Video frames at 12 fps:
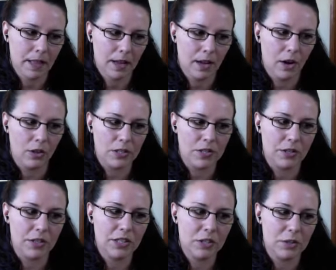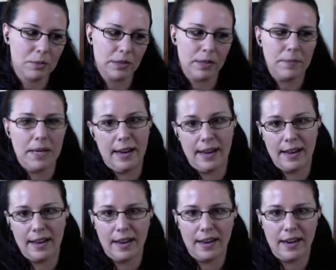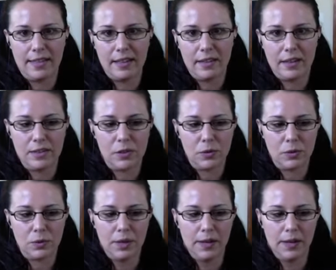are starting to be limiting. And I think like, so